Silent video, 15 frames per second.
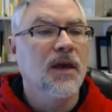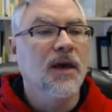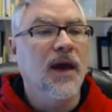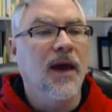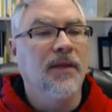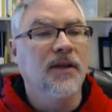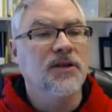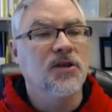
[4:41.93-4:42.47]

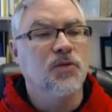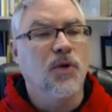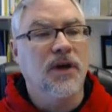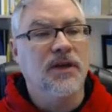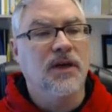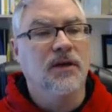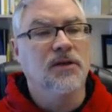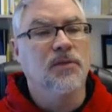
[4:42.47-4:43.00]
And this is what
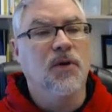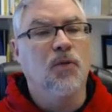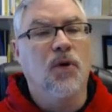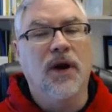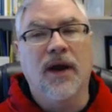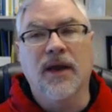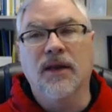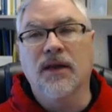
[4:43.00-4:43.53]
tells me
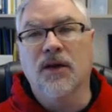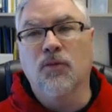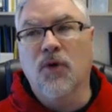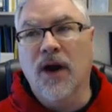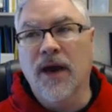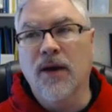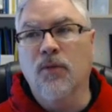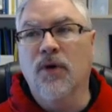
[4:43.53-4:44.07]
what I did
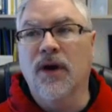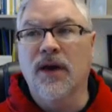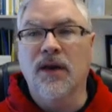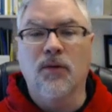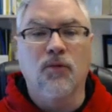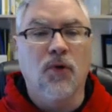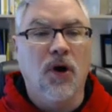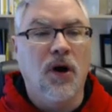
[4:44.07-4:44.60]
right, what I
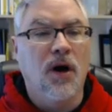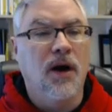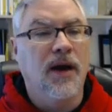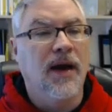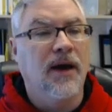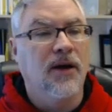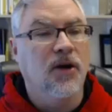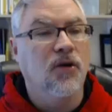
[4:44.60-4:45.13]
did wrong,
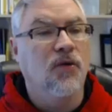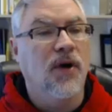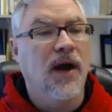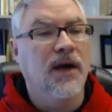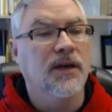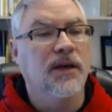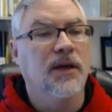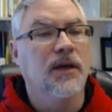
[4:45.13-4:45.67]
how to
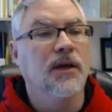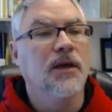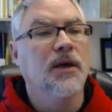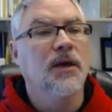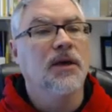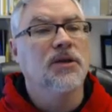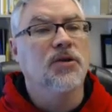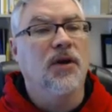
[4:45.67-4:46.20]
correct it.
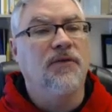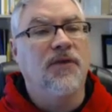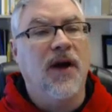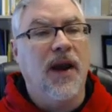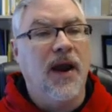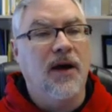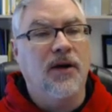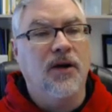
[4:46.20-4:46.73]
So I
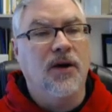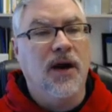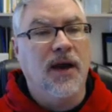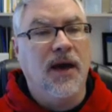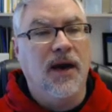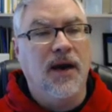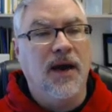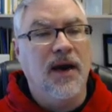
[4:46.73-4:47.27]
find out here I
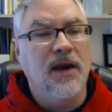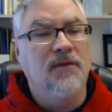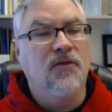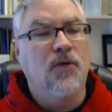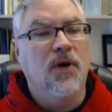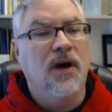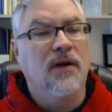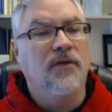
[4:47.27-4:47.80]
got a
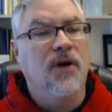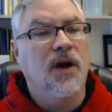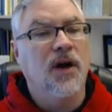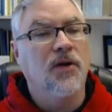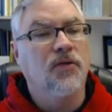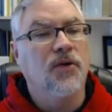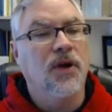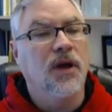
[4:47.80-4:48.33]
94 out of
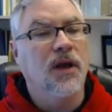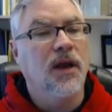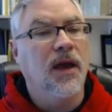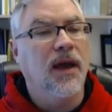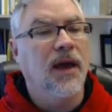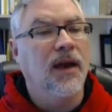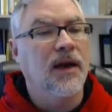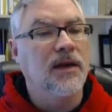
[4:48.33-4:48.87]
100,
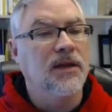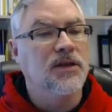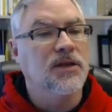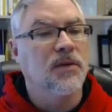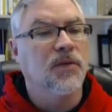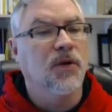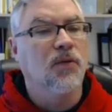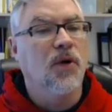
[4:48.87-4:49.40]
and I did
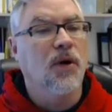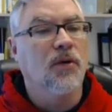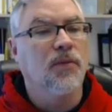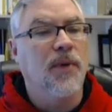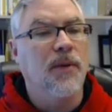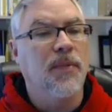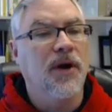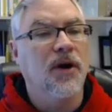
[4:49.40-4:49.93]
something wrong with
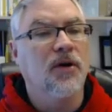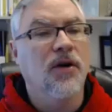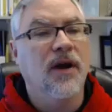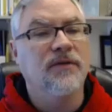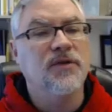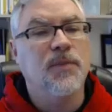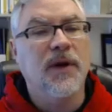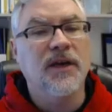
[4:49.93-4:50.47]
my
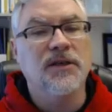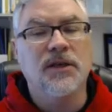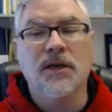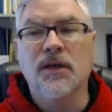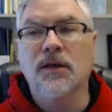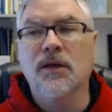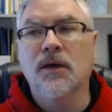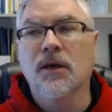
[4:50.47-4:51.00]
paragraph
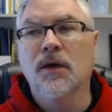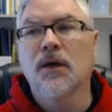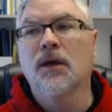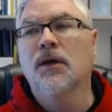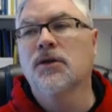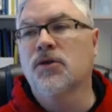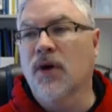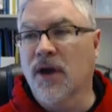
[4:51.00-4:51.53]
spacing.
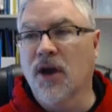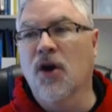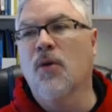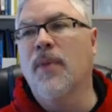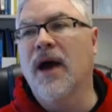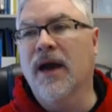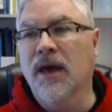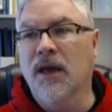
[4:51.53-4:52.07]
So I can go
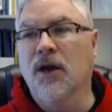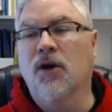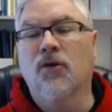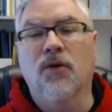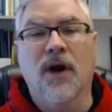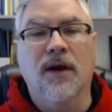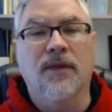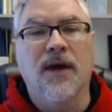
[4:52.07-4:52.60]
back in and
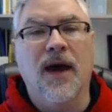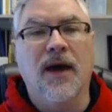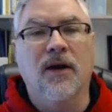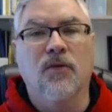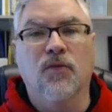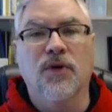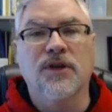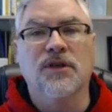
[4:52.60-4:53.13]
correct that
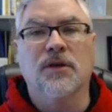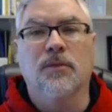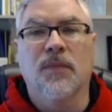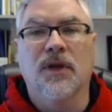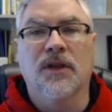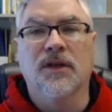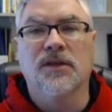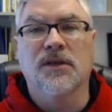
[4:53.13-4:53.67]
and
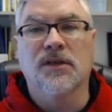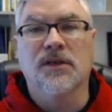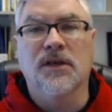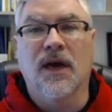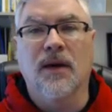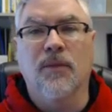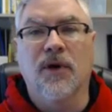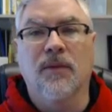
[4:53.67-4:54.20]
resubmit this
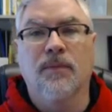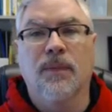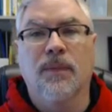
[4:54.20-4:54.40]
assignment.